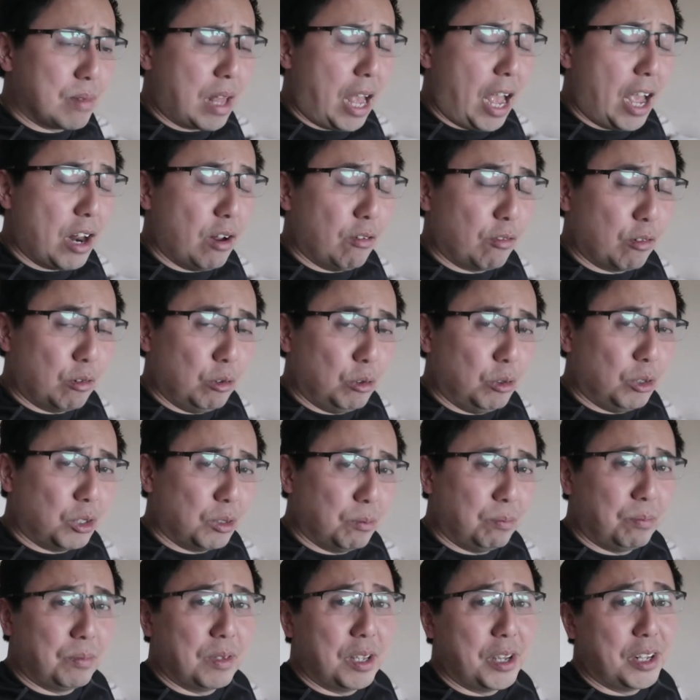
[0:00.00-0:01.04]
and of
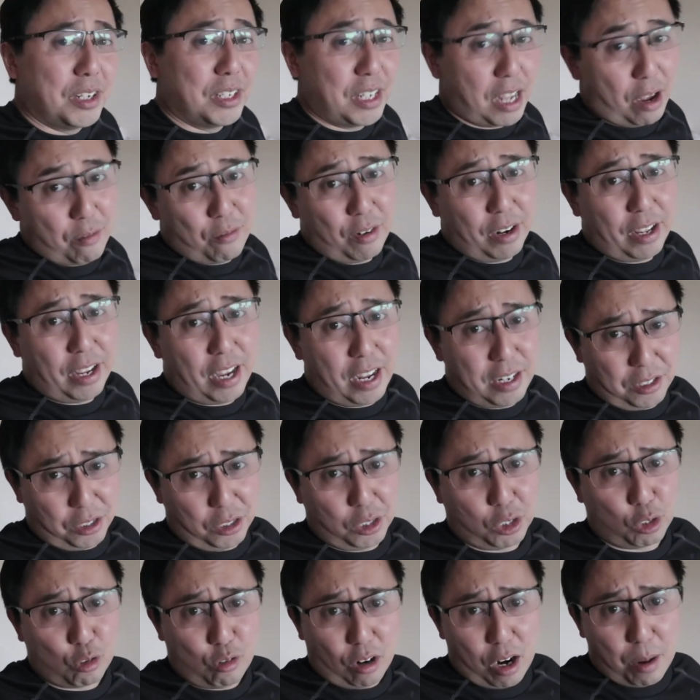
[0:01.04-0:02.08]
course definitely hit the
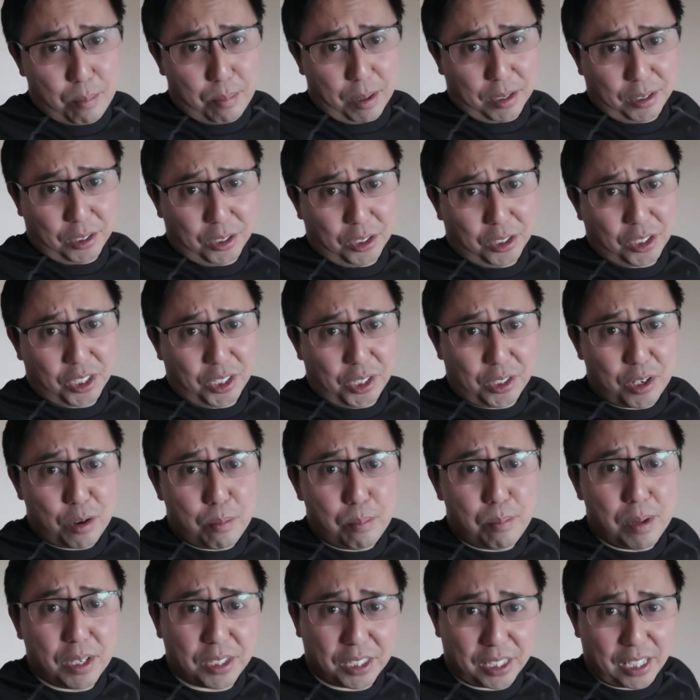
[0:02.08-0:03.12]
subscribe button so you
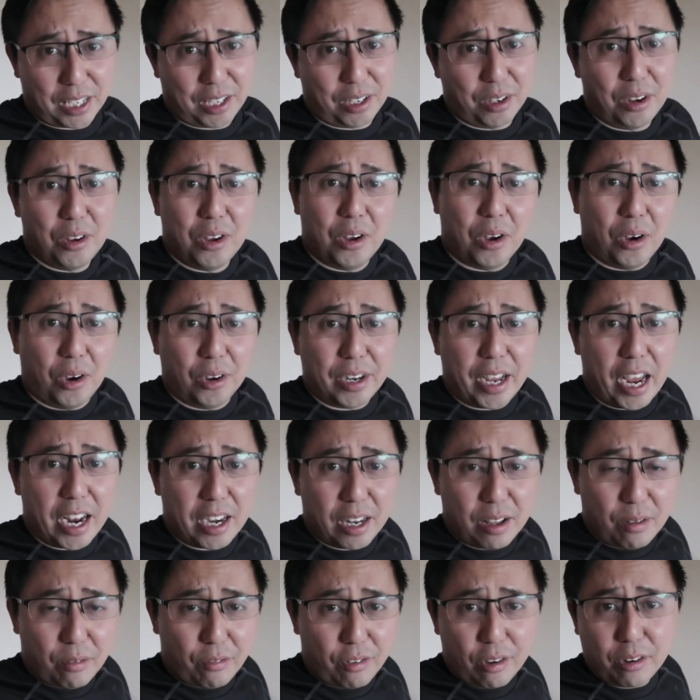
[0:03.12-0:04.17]
don't miss out on
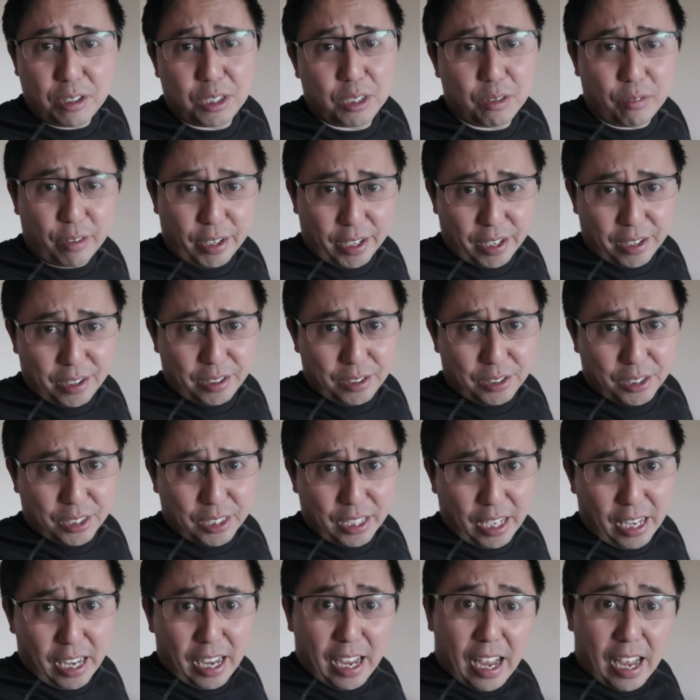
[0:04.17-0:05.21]
any future videos